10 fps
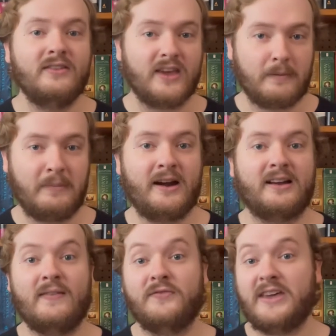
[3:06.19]
the
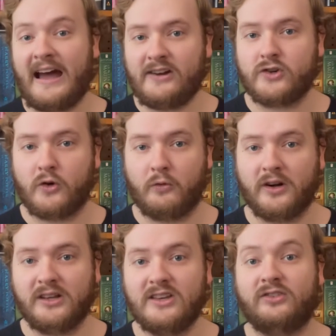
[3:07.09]
American theatrical
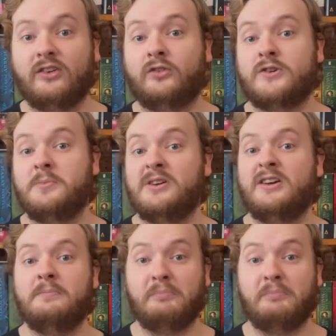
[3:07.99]
release distributed